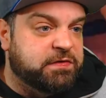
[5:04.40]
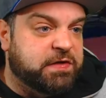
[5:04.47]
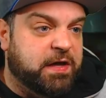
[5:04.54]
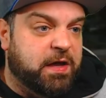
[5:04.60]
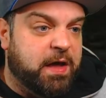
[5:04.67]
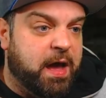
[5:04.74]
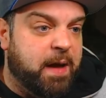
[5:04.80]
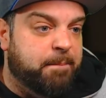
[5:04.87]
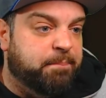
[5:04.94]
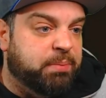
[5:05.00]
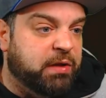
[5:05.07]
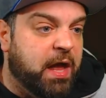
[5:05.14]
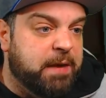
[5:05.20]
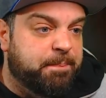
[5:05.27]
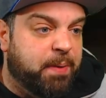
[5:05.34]
a, a
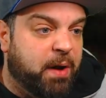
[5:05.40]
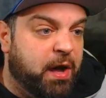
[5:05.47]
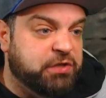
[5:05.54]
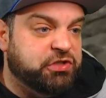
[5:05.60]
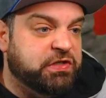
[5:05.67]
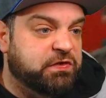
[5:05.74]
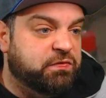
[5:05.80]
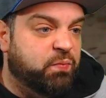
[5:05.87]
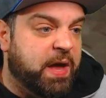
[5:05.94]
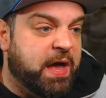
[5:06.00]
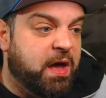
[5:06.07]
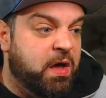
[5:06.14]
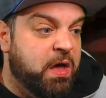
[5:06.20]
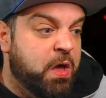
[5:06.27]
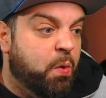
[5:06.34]
blood punch as
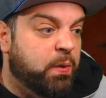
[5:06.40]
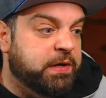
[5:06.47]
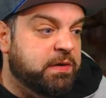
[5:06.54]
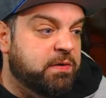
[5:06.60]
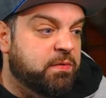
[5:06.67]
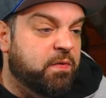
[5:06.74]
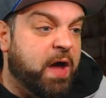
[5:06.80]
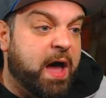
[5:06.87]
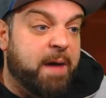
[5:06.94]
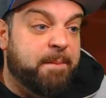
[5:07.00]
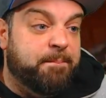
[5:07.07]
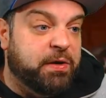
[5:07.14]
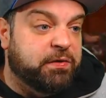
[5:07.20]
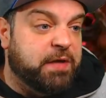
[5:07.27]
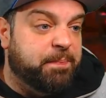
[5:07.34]
well. When you uh,
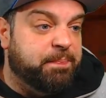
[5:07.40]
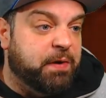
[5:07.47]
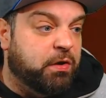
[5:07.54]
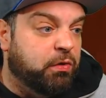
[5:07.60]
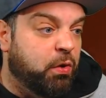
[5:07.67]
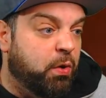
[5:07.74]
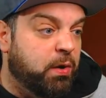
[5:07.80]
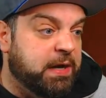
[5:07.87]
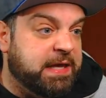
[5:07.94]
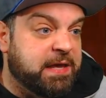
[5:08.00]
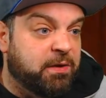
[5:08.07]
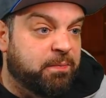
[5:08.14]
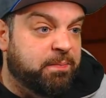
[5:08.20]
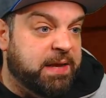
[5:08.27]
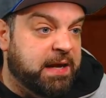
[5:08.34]
build up your glory
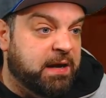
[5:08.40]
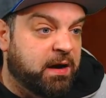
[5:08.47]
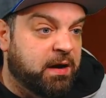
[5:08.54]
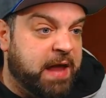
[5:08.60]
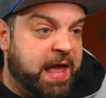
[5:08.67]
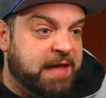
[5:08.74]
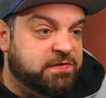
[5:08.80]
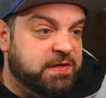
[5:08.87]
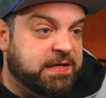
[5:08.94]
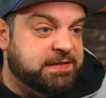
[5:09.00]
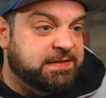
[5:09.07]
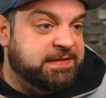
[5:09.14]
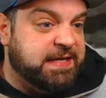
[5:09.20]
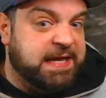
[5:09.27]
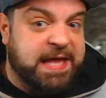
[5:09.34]
kill meter, as you could
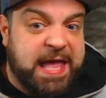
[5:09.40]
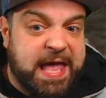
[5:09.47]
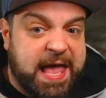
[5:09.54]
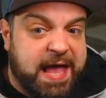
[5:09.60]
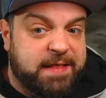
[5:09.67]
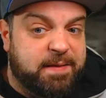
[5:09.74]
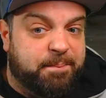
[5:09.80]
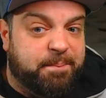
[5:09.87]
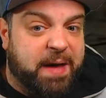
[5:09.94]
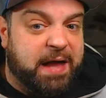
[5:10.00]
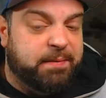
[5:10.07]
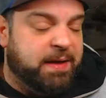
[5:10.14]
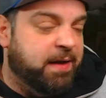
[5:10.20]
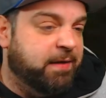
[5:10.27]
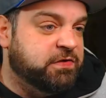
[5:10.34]
see in the
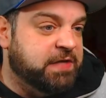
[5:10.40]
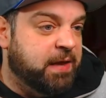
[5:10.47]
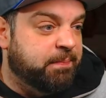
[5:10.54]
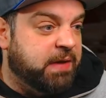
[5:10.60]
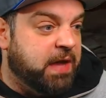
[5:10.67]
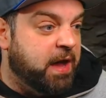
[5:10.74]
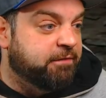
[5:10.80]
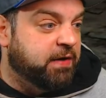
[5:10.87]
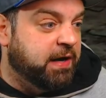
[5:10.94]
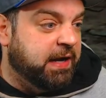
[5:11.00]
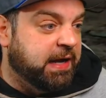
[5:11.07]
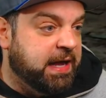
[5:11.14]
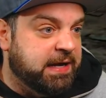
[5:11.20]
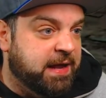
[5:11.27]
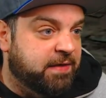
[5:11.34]
bottom, actually I'm
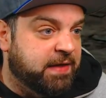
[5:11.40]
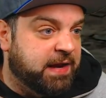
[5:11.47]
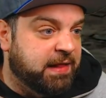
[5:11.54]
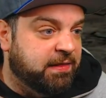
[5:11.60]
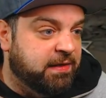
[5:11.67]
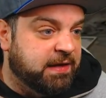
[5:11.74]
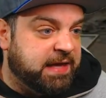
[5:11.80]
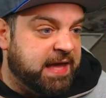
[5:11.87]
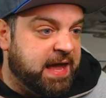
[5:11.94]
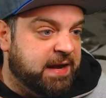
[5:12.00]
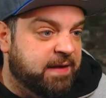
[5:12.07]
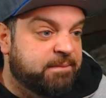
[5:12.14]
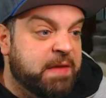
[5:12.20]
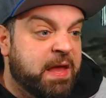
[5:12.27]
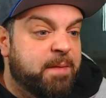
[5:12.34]
covering it now that I look at
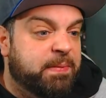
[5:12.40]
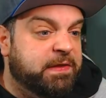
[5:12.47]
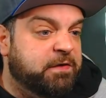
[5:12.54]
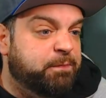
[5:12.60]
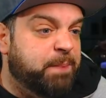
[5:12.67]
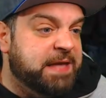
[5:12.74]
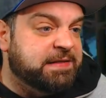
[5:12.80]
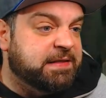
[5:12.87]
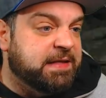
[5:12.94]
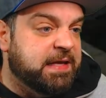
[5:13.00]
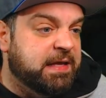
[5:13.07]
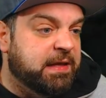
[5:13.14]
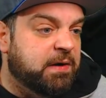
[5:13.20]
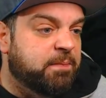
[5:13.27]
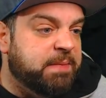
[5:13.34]
it, but there's basically
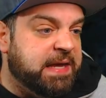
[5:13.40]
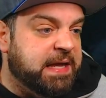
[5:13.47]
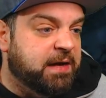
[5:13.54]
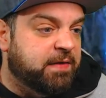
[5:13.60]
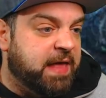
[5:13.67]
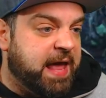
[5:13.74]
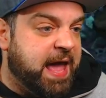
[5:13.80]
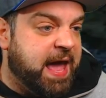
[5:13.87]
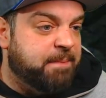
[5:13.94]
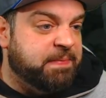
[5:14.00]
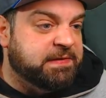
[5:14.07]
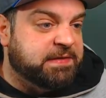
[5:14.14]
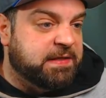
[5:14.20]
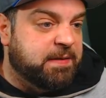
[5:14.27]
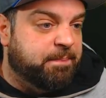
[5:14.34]
a little meter that
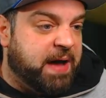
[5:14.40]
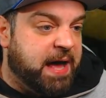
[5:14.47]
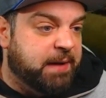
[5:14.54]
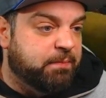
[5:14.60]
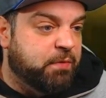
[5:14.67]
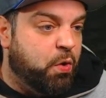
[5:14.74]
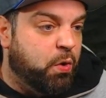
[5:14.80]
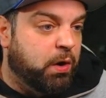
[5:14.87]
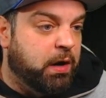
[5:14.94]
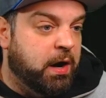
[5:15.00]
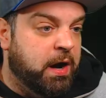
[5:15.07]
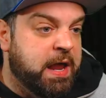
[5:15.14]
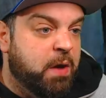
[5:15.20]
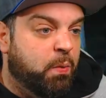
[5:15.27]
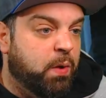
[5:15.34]
happens in the bottom
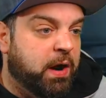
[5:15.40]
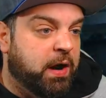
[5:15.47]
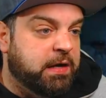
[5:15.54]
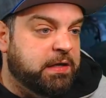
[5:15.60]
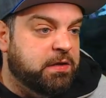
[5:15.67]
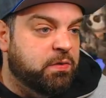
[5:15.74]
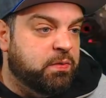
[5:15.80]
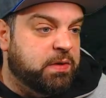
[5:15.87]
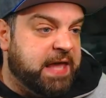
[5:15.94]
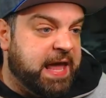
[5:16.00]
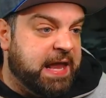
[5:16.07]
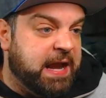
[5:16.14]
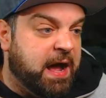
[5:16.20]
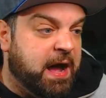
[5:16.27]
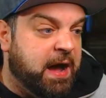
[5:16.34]
corner where you
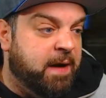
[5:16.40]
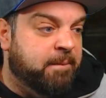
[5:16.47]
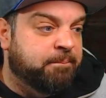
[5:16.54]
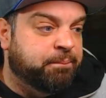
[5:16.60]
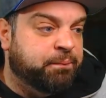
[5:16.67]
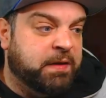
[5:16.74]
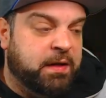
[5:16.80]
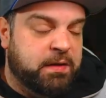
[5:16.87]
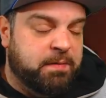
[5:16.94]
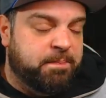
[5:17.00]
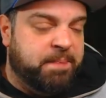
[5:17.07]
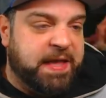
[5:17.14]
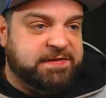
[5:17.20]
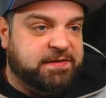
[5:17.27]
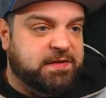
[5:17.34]
get, um,
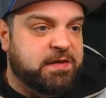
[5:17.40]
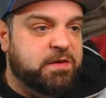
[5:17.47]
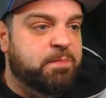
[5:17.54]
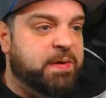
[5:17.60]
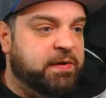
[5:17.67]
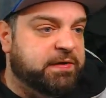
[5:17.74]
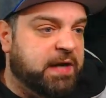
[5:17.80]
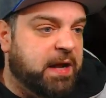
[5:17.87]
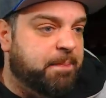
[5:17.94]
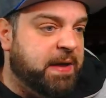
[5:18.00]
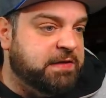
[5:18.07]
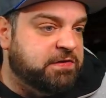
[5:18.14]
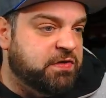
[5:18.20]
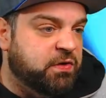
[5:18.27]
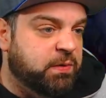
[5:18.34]
basically you build it up by
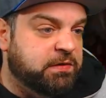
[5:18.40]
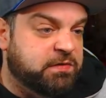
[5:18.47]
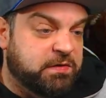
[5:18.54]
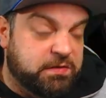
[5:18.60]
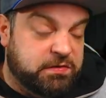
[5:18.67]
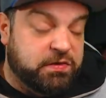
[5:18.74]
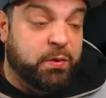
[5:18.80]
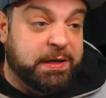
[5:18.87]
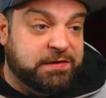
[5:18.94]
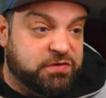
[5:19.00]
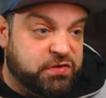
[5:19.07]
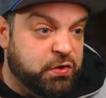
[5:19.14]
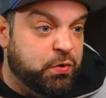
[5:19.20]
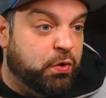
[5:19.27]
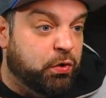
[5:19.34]
doing, doing
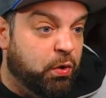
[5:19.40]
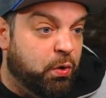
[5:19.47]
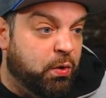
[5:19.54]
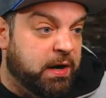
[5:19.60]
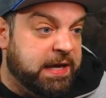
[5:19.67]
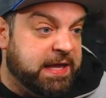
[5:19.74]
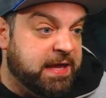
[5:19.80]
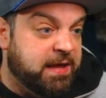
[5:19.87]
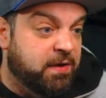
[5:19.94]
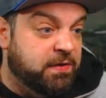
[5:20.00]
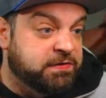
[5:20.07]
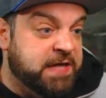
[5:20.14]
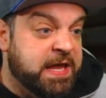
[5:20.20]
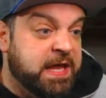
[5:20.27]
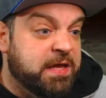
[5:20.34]
two glory
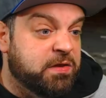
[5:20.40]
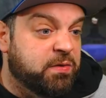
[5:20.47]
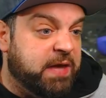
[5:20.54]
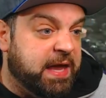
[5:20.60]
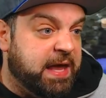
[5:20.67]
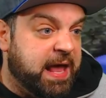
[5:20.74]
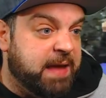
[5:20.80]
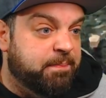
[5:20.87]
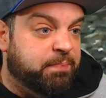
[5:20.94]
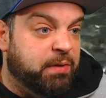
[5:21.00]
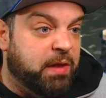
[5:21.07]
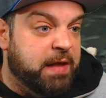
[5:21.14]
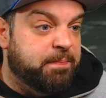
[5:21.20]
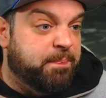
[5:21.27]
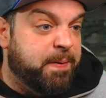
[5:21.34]
kills. You get a
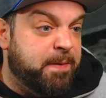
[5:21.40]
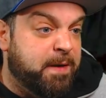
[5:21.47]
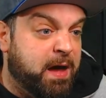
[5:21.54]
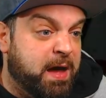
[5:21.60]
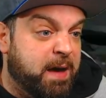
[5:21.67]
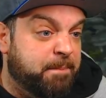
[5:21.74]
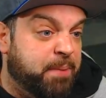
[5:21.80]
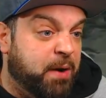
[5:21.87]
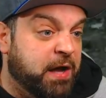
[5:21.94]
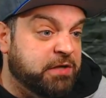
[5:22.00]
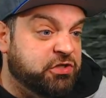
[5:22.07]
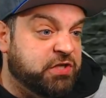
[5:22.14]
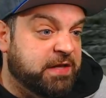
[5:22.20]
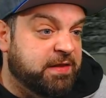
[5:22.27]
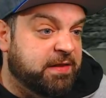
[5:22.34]
blood uh,
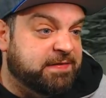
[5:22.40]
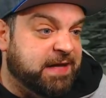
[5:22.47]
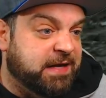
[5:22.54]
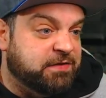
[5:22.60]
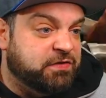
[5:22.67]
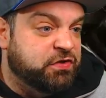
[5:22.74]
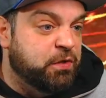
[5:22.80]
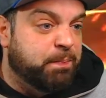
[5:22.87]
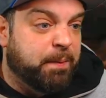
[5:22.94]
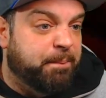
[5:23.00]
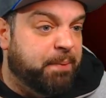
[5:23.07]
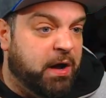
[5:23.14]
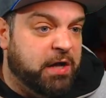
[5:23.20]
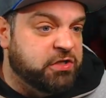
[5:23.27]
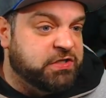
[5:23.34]
punch, and it's like a super
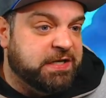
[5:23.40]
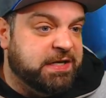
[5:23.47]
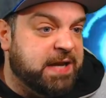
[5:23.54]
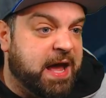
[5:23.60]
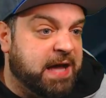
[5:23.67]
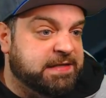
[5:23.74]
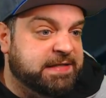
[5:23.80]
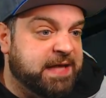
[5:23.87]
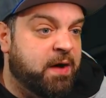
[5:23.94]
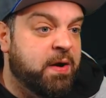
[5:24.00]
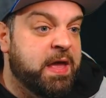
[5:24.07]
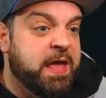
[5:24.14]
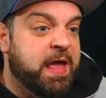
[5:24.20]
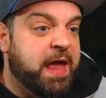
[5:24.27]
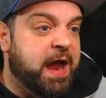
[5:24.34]
punch. It knocks out
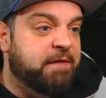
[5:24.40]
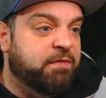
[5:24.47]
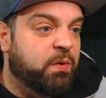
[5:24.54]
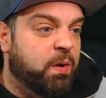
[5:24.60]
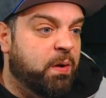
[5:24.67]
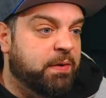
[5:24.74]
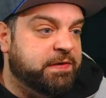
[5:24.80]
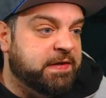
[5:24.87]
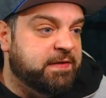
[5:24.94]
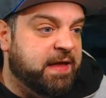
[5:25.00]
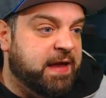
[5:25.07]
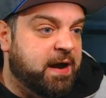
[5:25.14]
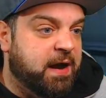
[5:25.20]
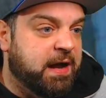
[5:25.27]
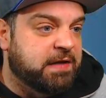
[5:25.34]
everyone within the
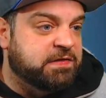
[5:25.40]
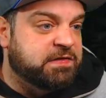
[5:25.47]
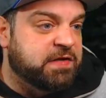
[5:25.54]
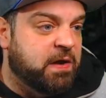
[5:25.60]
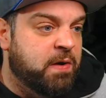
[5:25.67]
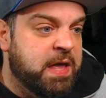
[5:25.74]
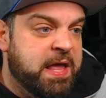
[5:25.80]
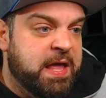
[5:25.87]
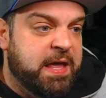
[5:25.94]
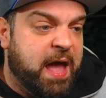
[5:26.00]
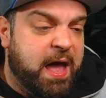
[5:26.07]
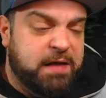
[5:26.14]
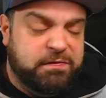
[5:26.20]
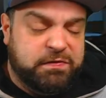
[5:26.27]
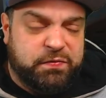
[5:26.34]
area. So
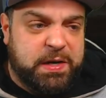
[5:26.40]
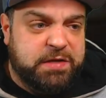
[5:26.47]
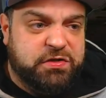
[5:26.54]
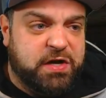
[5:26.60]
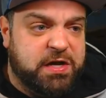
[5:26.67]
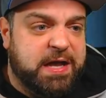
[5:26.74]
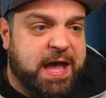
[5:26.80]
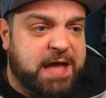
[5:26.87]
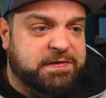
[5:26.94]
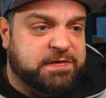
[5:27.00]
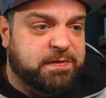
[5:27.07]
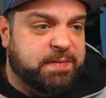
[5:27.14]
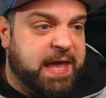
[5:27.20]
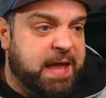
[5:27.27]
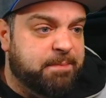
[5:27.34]
I just want to show you guys
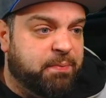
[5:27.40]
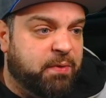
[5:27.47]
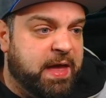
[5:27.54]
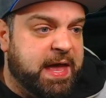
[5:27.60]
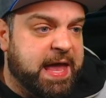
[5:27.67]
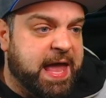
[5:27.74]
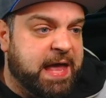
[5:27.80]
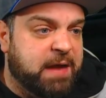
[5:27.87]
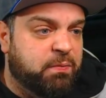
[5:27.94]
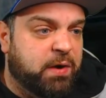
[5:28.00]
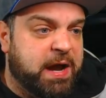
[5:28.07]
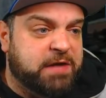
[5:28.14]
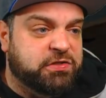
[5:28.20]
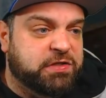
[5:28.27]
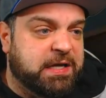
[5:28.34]
some gameplay, and we're
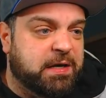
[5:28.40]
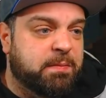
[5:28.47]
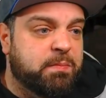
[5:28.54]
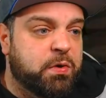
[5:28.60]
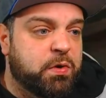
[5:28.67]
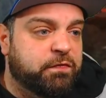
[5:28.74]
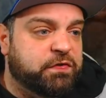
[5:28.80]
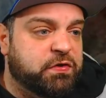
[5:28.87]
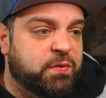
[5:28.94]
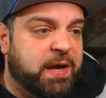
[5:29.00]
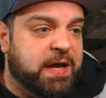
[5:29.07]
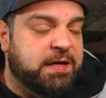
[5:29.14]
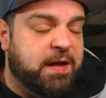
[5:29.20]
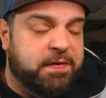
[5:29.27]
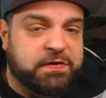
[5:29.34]
actually going to move to
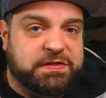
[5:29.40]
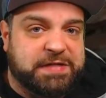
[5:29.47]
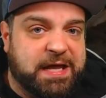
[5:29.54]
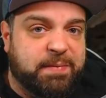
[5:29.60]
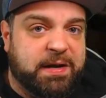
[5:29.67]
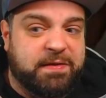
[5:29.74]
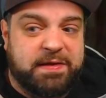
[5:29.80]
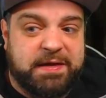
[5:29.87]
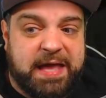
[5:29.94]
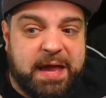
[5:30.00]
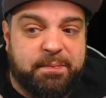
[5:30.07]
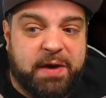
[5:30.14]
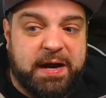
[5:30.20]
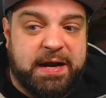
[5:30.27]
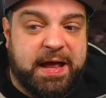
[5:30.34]
another segment of the
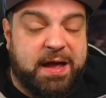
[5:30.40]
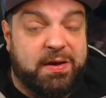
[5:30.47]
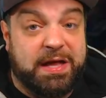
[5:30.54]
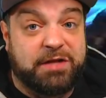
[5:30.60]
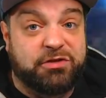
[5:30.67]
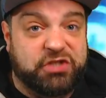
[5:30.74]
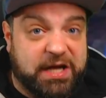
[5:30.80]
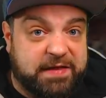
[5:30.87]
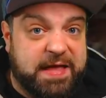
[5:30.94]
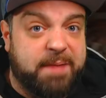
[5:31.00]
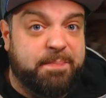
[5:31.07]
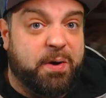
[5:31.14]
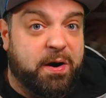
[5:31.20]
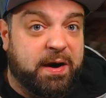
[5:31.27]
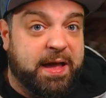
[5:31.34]
game right now and check that
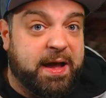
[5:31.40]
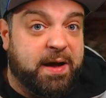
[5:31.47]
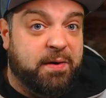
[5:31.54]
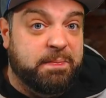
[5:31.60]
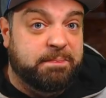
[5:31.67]
part out.